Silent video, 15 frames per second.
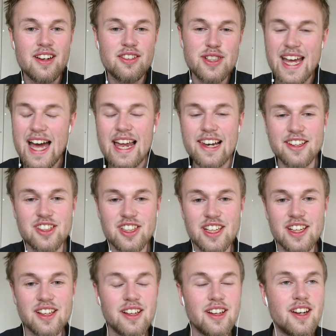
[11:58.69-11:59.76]

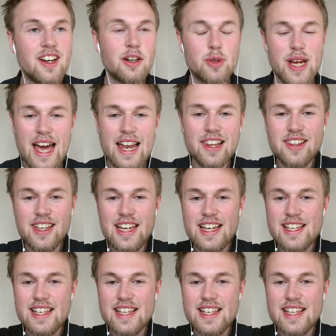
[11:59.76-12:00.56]
reality. Reality